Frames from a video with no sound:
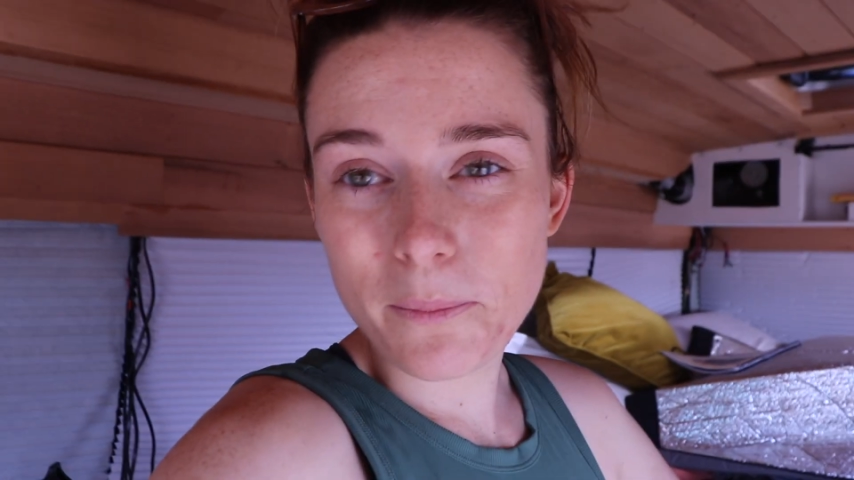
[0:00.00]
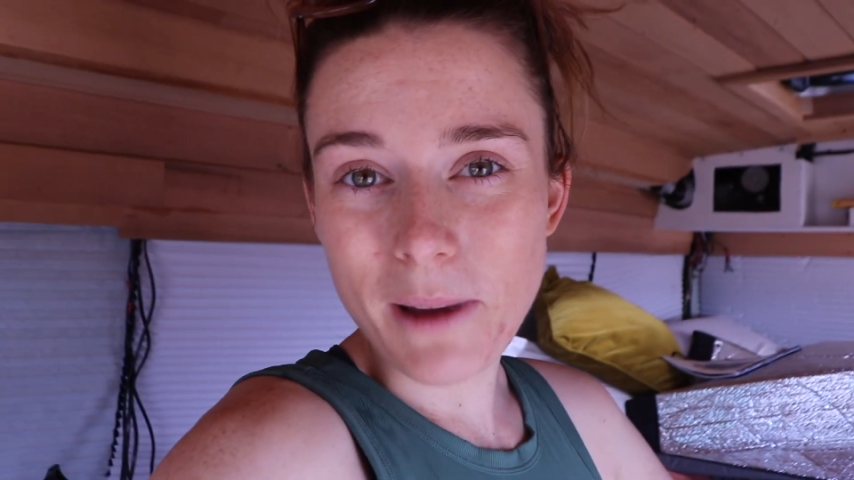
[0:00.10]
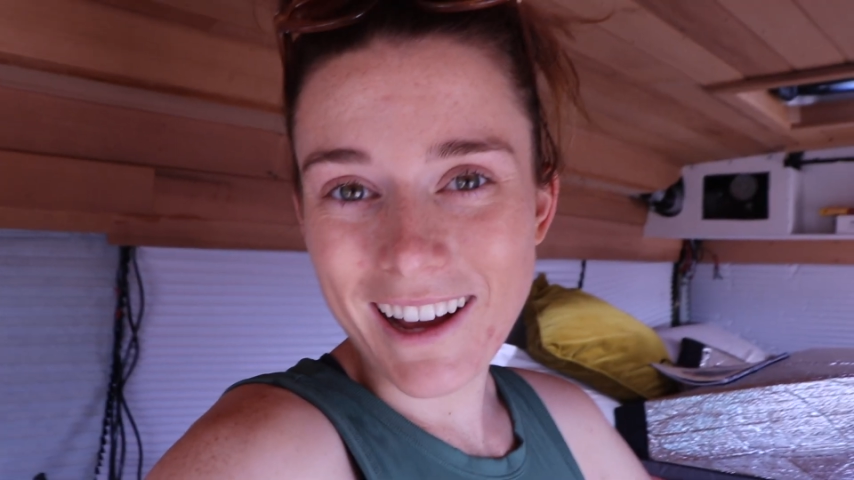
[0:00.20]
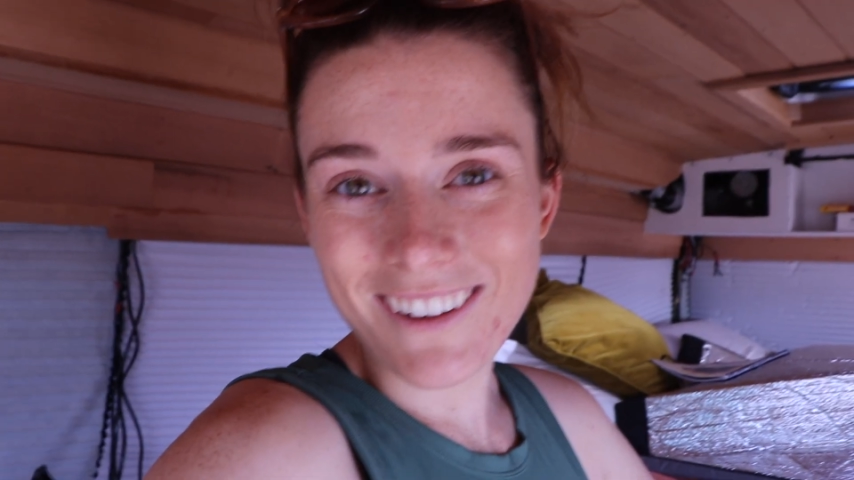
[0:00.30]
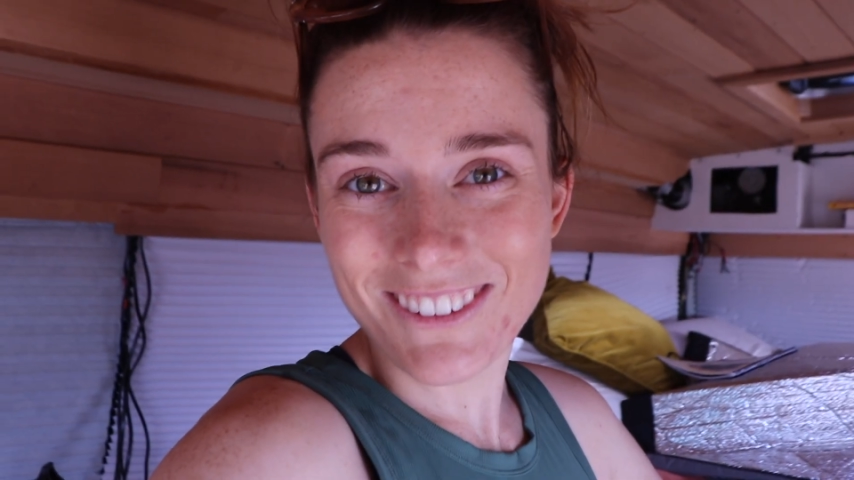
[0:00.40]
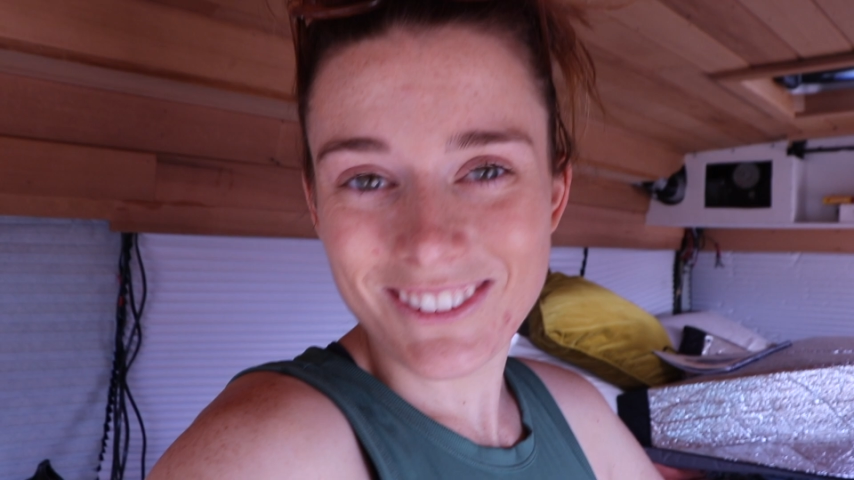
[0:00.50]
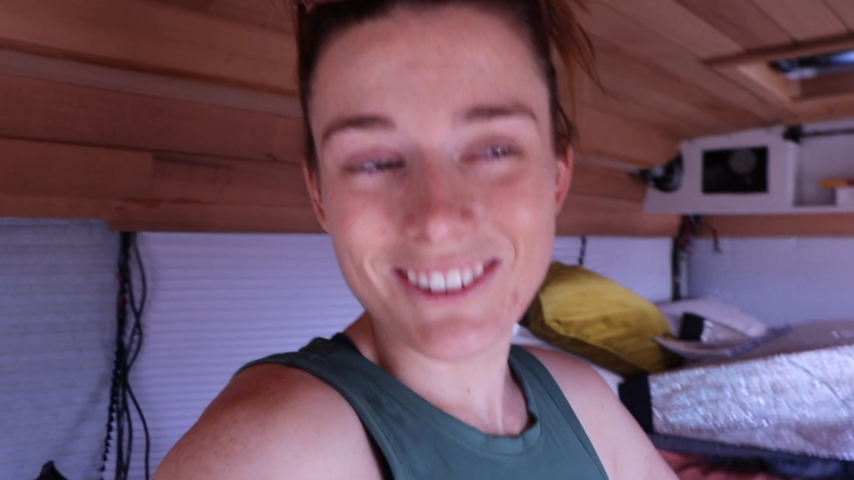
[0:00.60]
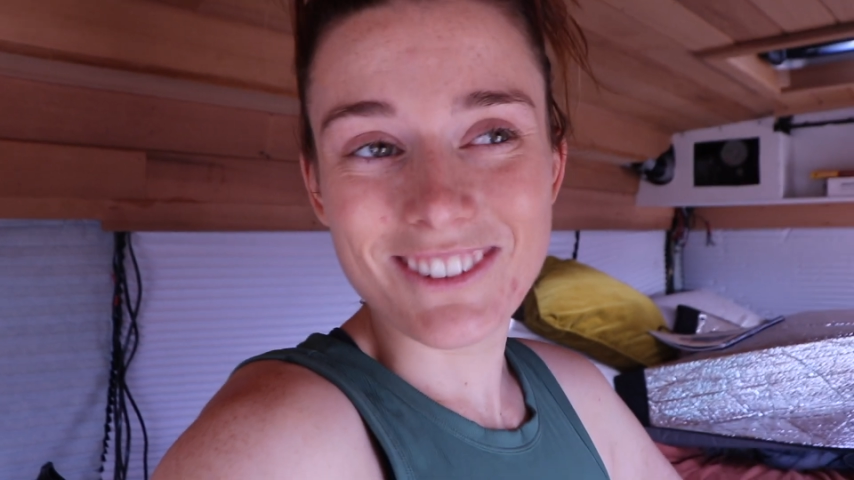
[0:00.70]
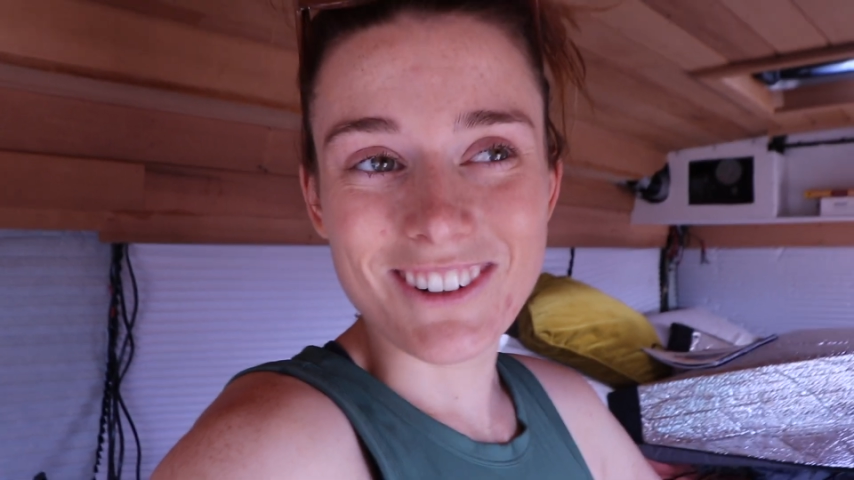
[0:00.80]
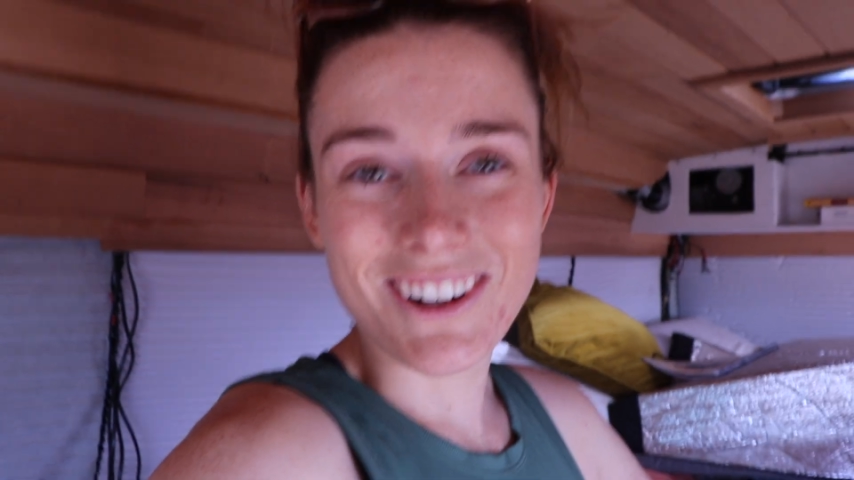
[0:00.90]
back on the
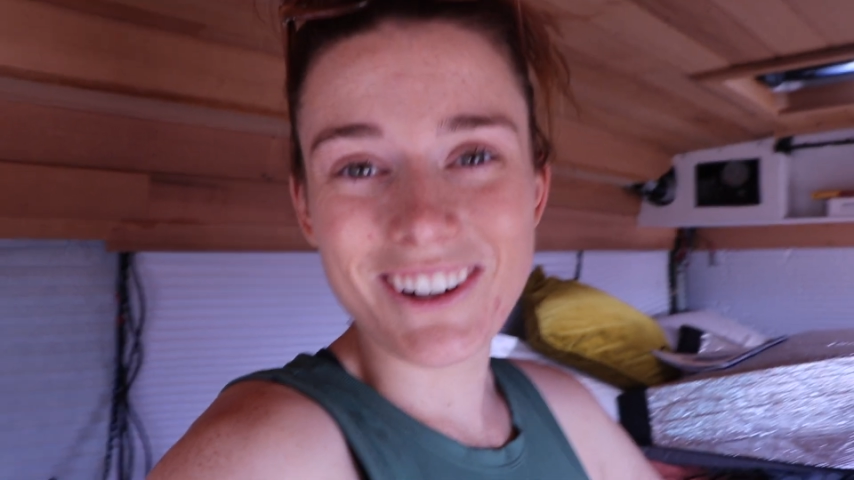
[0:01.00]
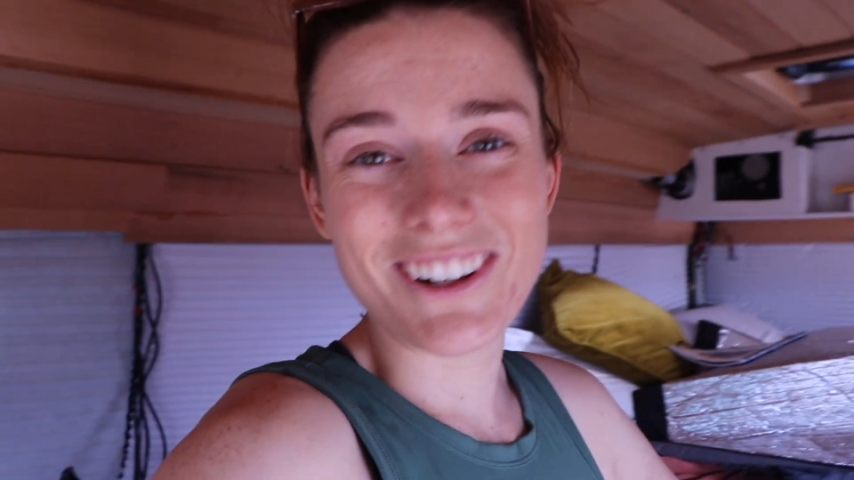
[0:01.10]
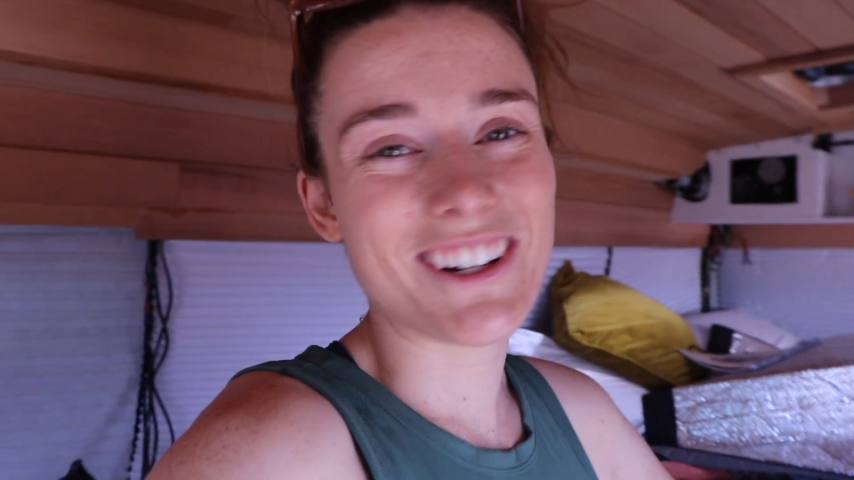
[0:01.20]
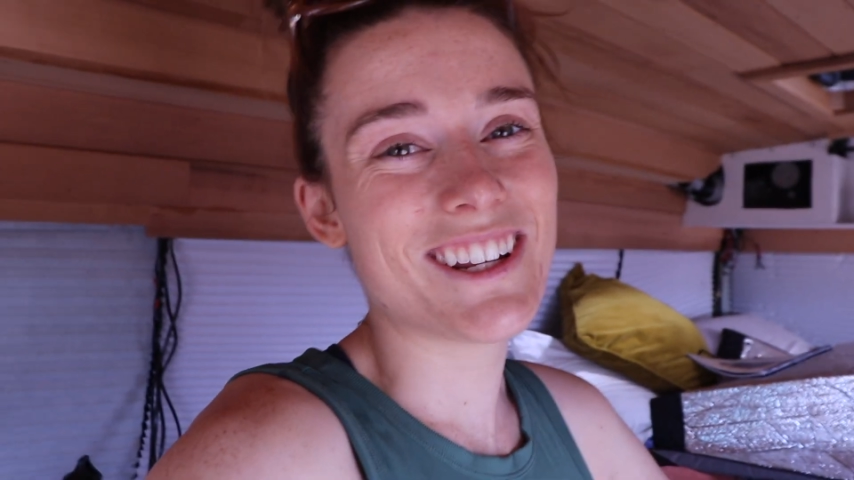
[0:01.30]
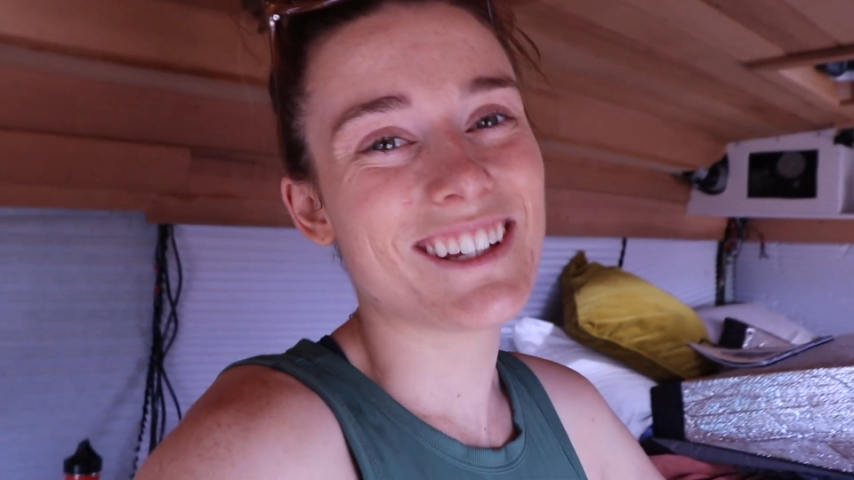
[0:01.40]
road.